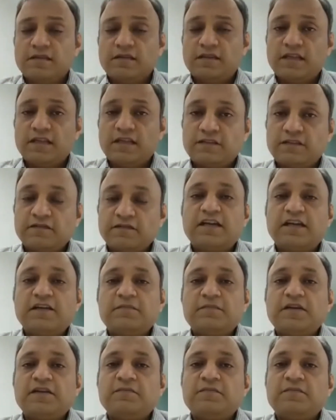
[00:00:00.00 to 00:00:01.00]
That will help
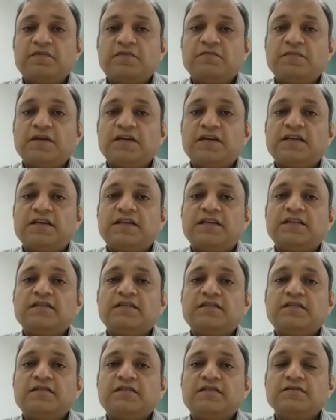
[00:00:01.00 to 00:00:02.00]
in improvement in
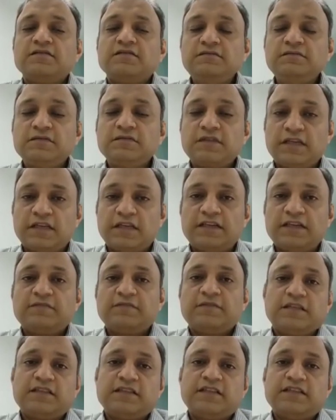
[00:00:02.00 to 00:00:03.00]
edema
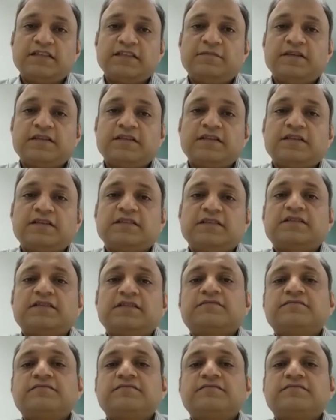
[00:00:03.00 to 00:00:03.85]
in these patients.